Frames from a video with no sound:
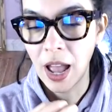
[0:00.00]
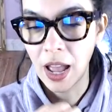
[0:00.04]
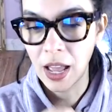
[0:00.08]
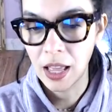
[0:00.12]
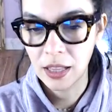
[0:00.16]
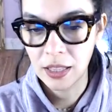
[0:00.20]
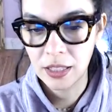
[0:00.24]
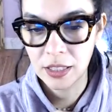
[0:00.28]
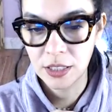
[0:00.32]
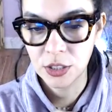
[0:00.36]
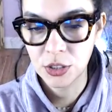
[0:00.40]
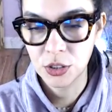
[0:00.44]

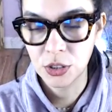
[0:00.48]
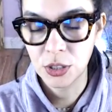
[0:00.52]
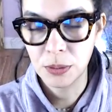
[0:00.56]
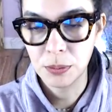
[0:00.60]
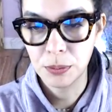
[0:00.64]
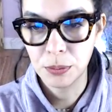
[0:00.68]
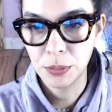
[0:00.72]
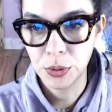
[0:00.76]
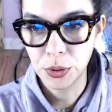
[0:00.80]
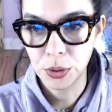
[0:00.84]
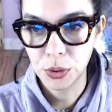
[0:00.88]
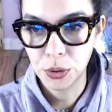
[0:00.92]
island
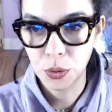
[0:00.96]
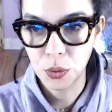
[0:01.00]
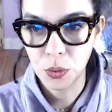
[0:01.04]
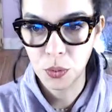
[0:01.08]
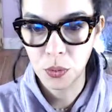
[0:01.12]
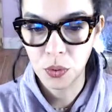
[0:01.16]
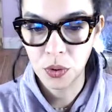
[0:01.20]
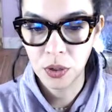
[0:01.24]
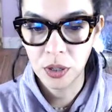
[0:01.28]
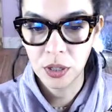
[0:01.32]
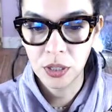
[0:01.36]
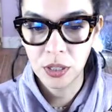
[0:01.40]
strum per
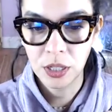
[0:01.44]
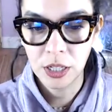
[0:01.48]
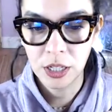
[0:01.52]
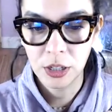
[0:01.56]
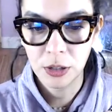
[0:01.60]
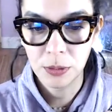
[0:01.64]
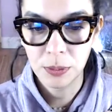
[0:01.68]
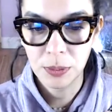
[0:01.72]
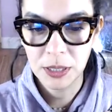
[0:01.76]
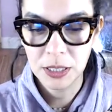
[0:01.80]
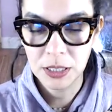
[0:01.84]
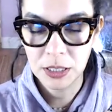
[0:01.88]
chord.
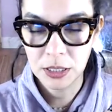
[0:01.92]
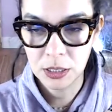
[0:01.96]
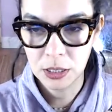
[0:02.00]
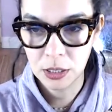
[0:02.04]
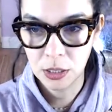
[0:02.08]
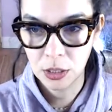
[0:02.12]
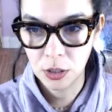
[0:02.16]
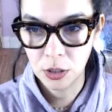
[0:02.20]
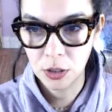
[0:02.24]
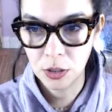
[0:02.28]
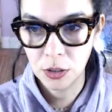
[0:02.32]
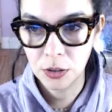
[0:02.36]
It'll be
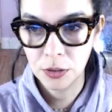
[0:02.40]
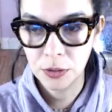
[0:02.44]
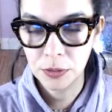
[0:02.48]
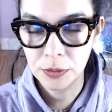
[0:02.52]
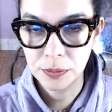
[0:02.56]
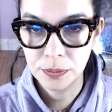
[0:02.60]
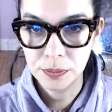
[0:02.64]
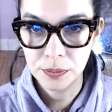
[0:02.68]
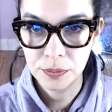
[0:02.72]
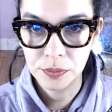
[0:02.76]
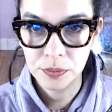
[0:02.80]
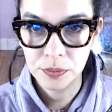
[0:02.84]
slow.